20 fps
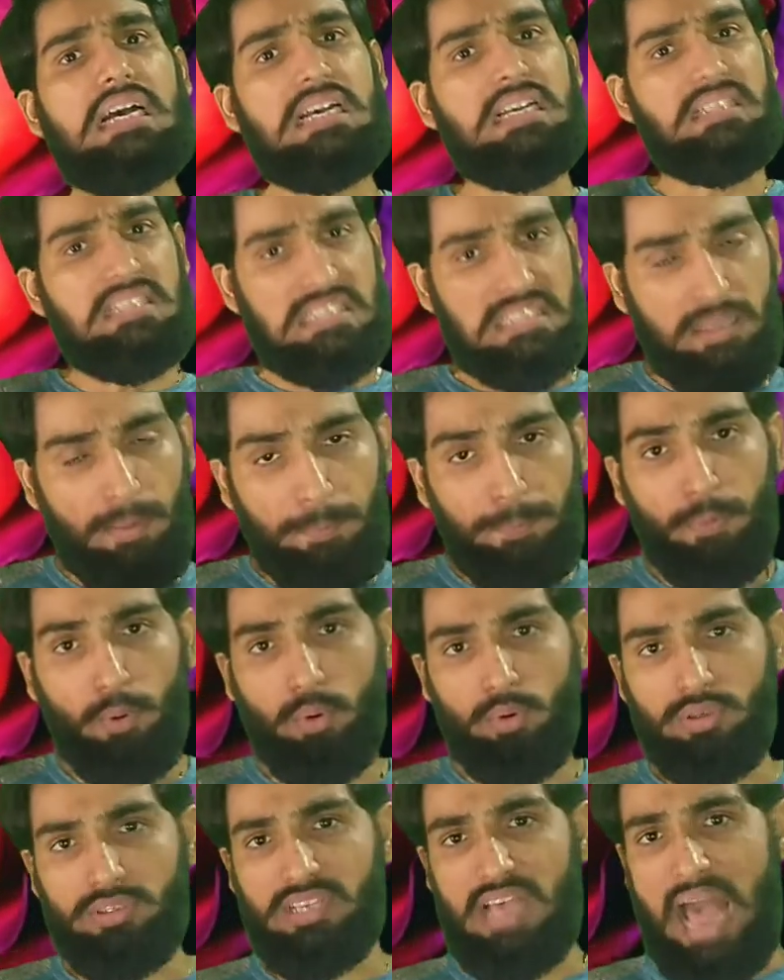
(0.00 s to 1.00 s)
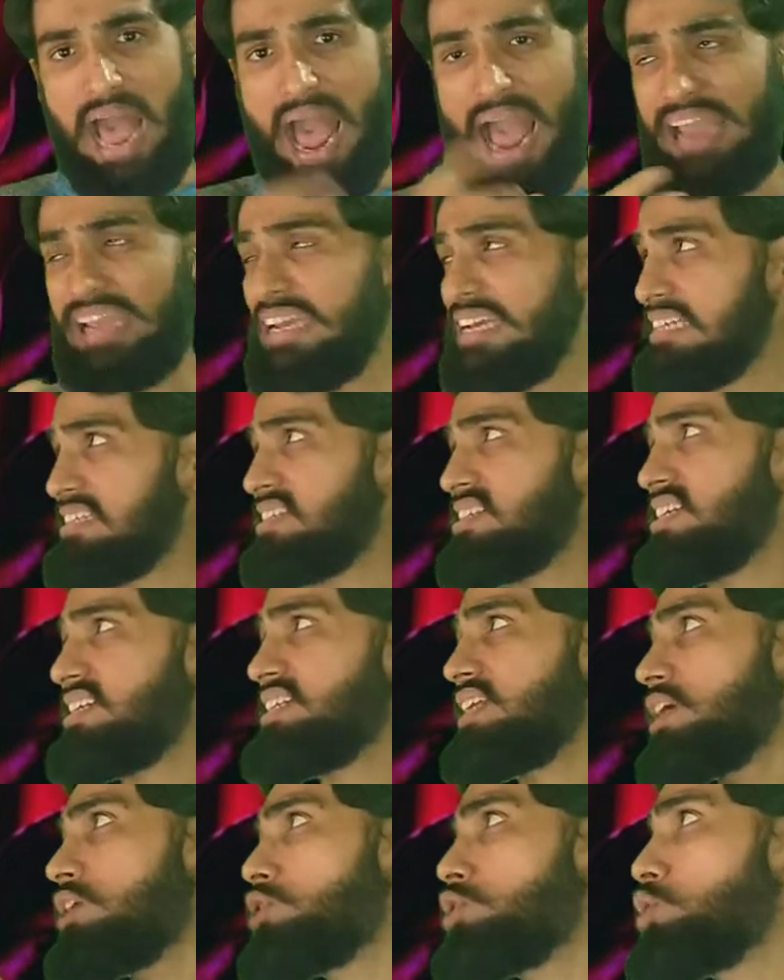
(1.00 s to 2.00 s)
Suppose I
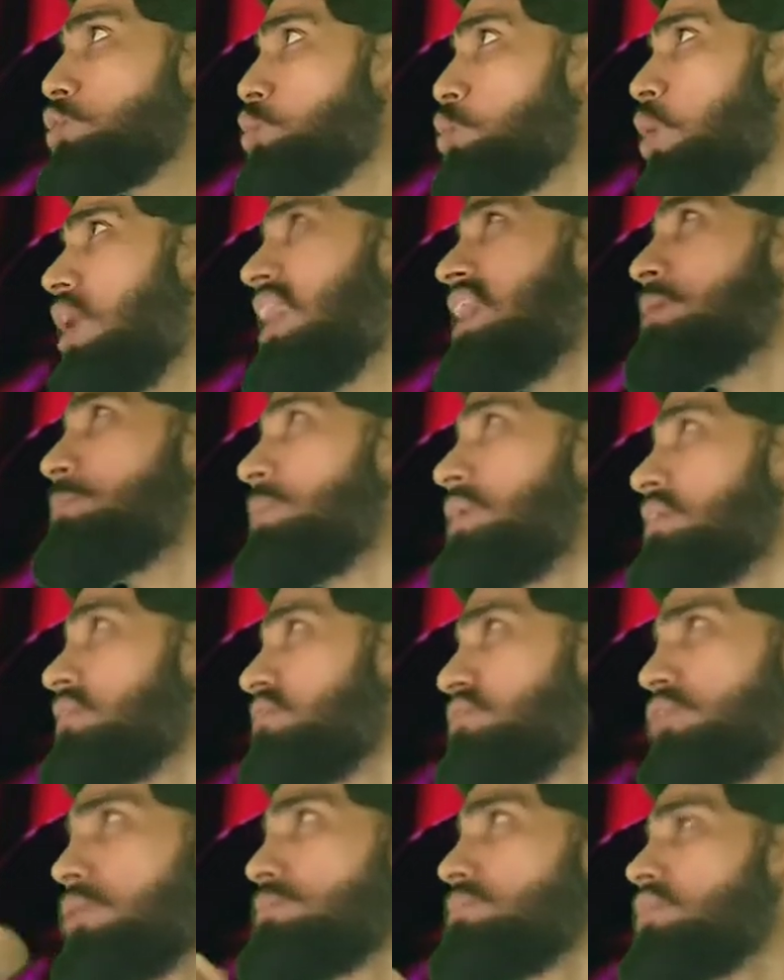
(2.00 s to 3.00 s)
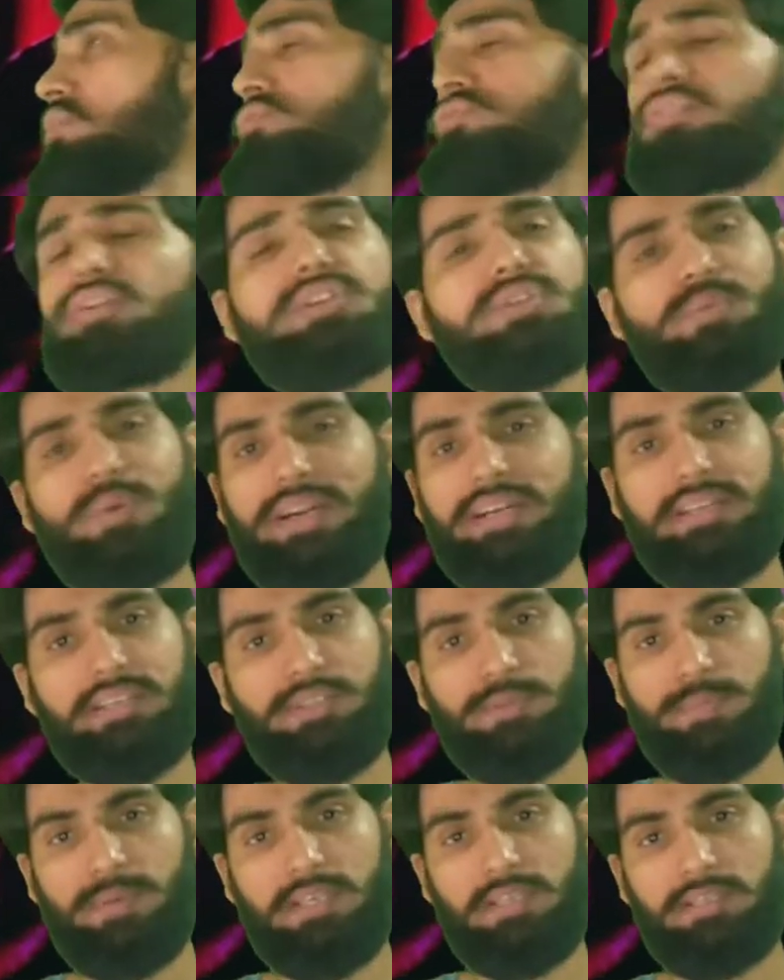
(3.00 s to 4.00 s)
consider two elements from the first vector
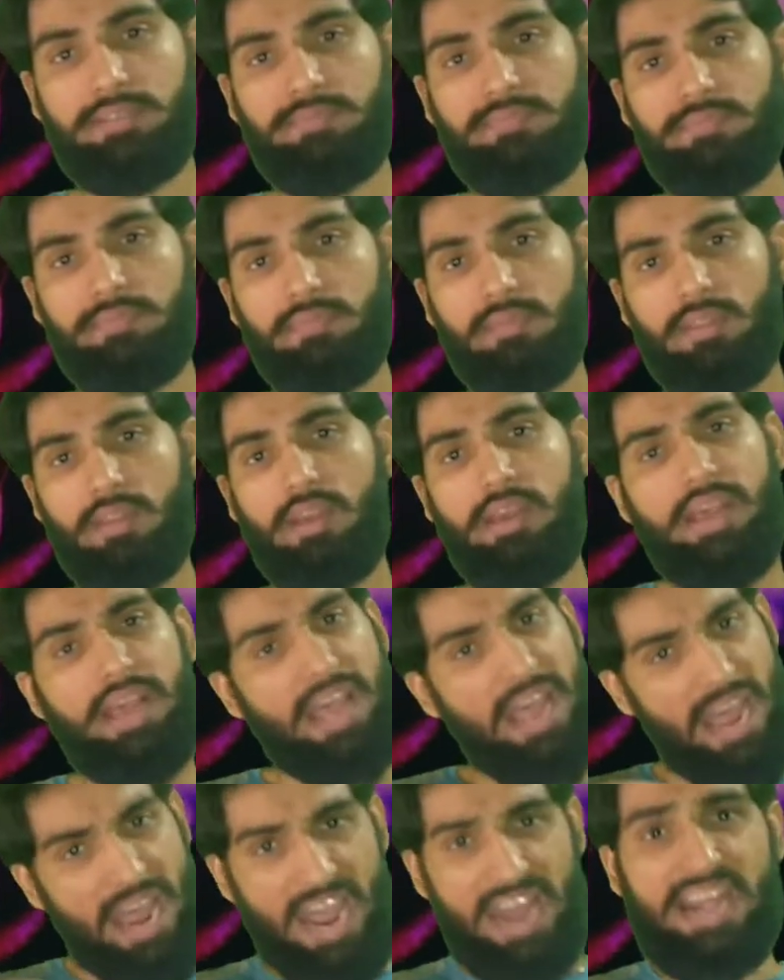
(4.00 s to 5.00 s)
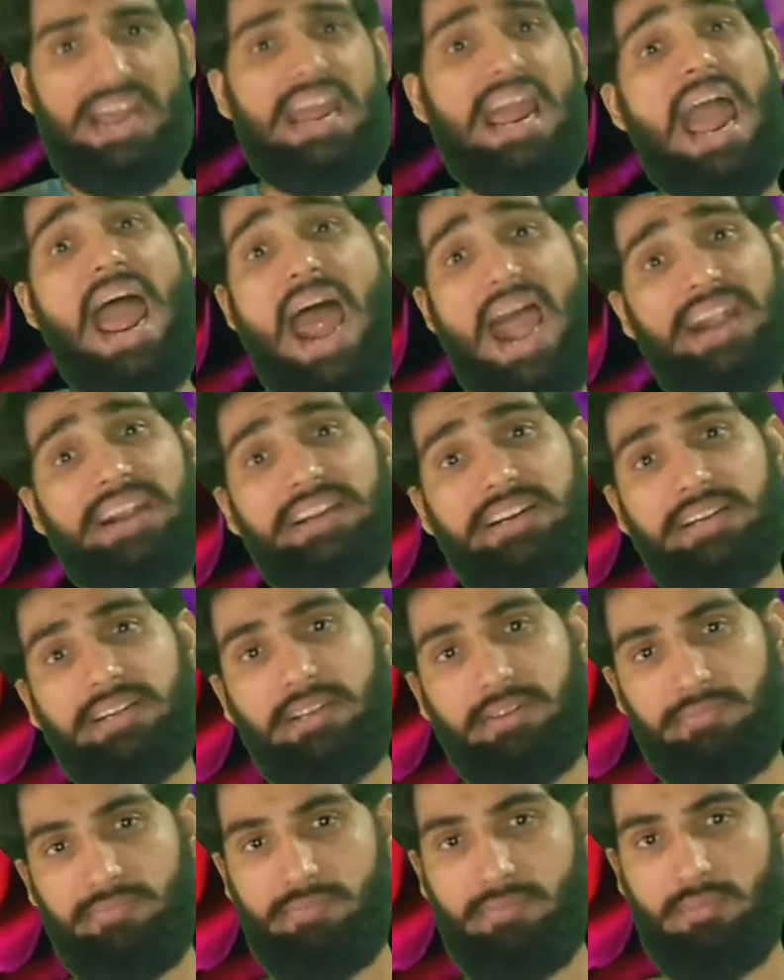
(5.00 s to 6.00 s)
space and I add
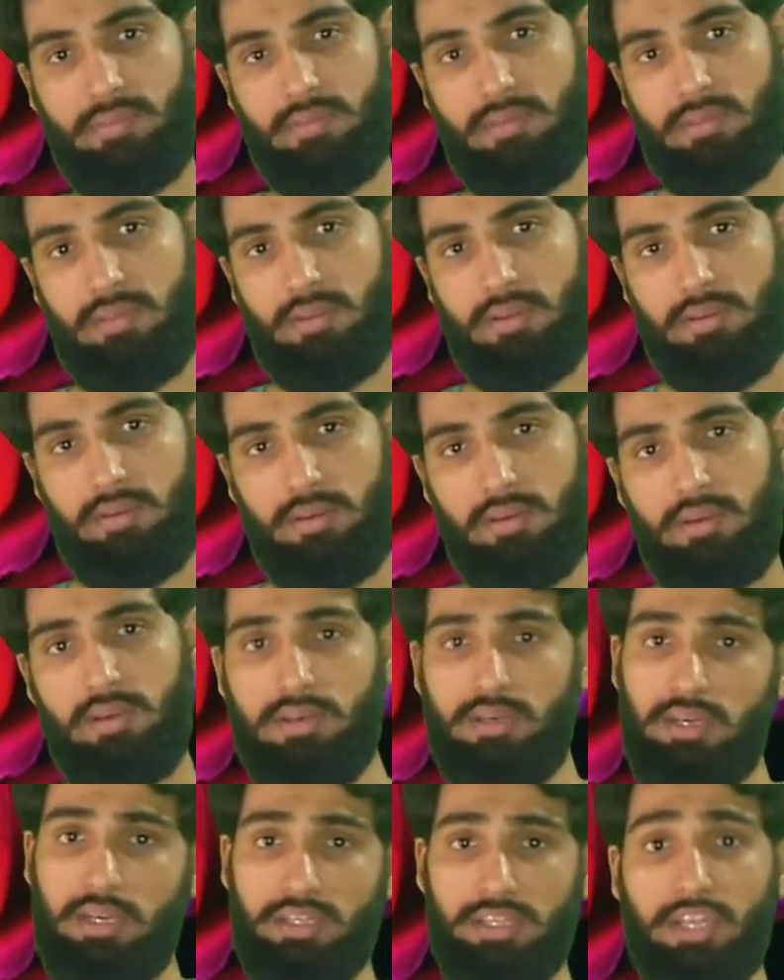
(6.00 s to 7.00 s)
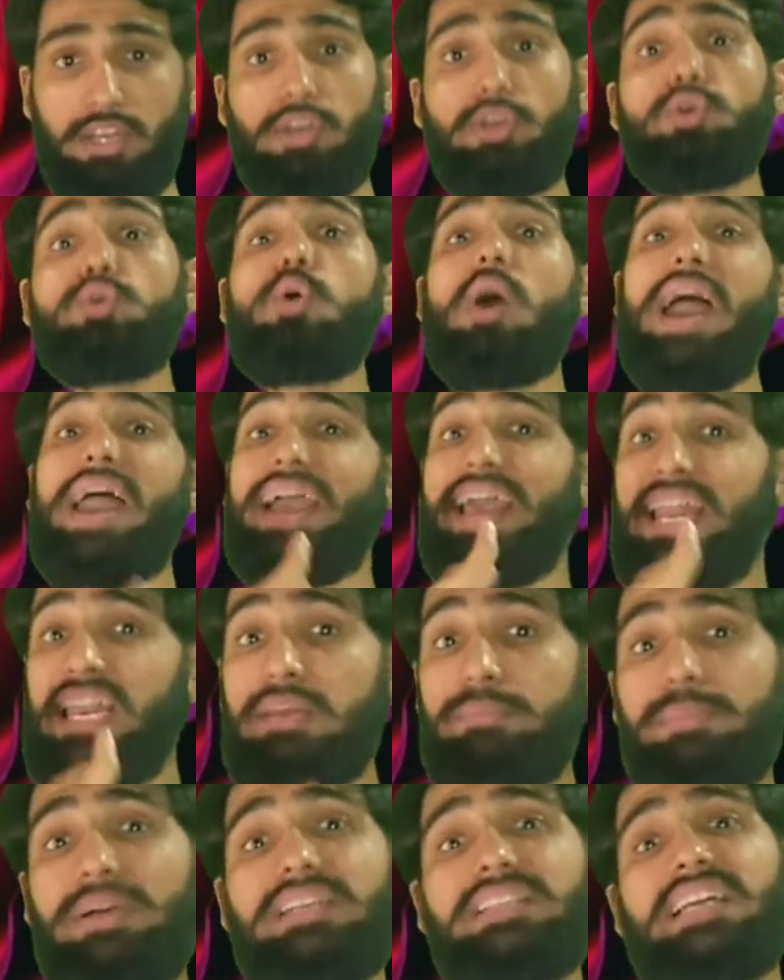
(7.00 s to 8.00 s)
it. The new
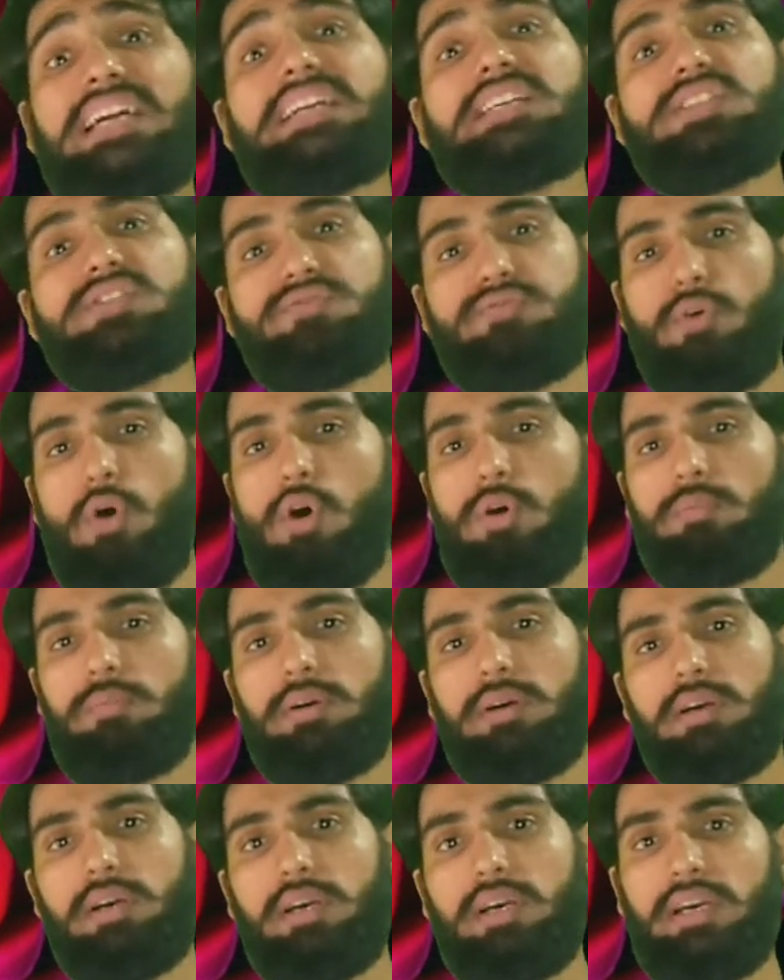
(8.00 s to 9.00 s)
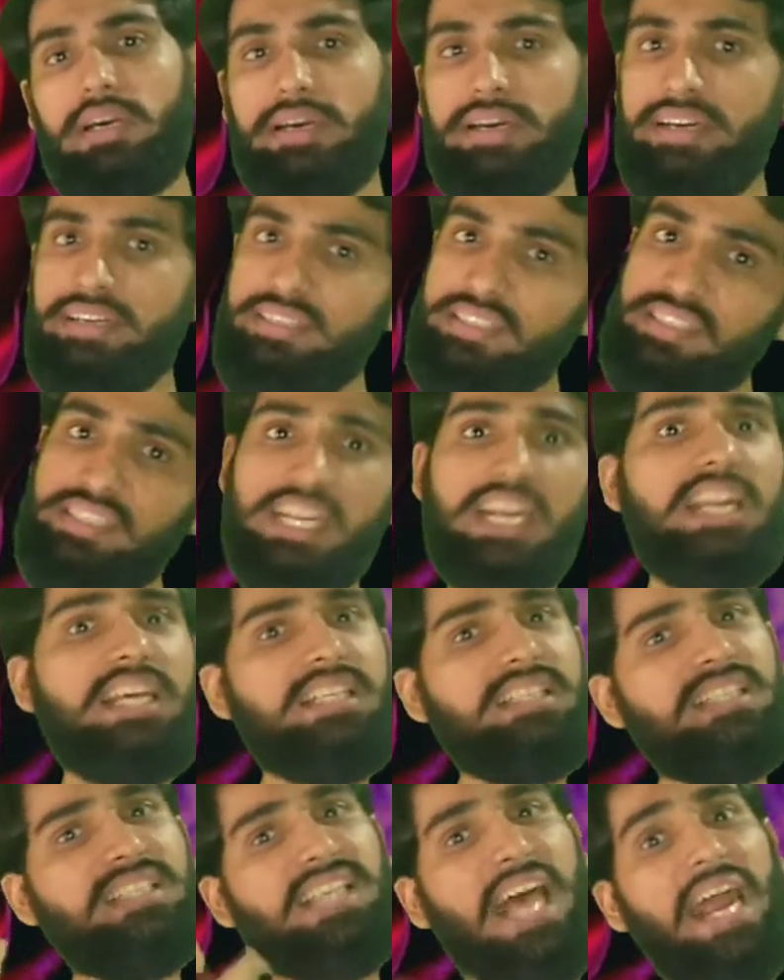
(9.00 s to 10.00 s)
element that is formed is still
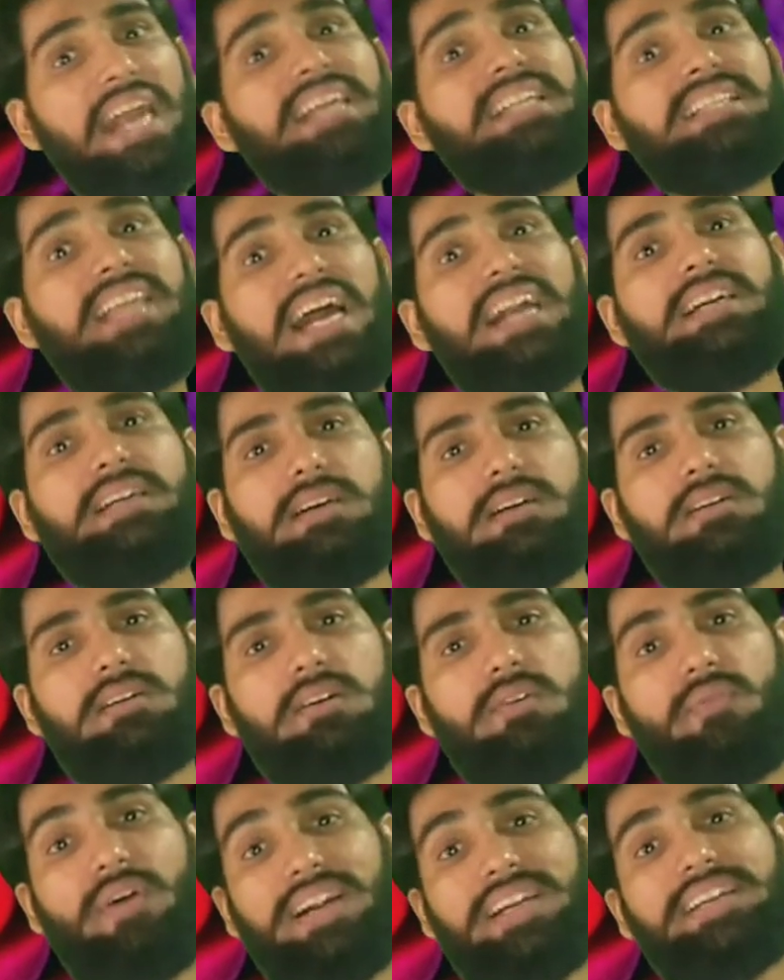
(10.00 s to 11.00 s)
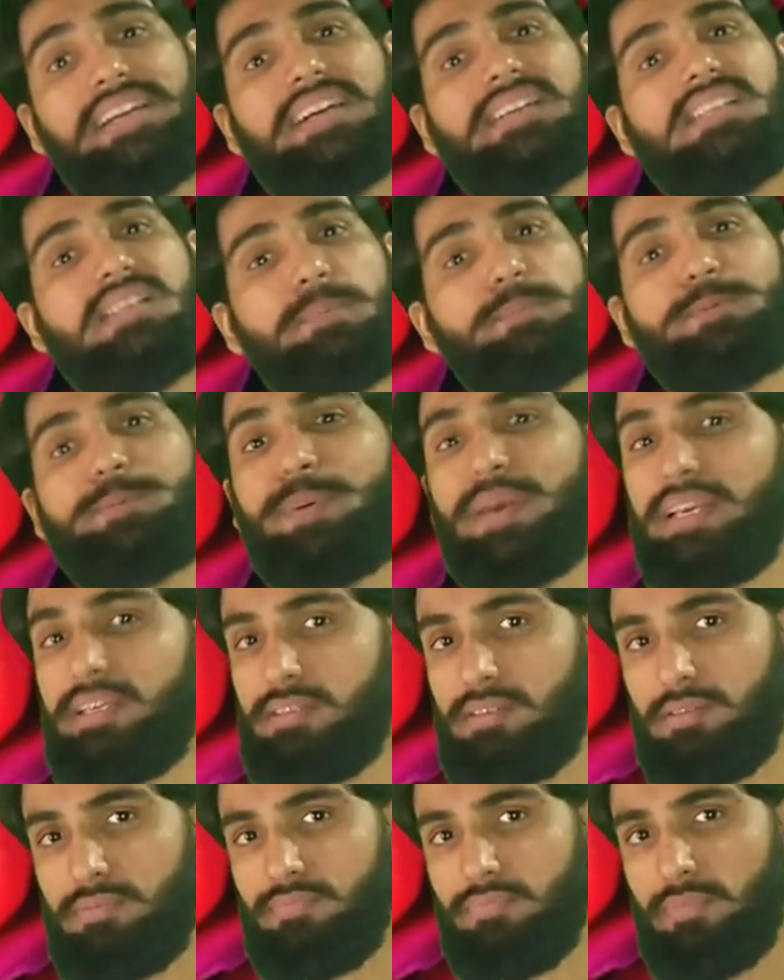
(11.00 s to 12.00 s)
inside that vector subspace.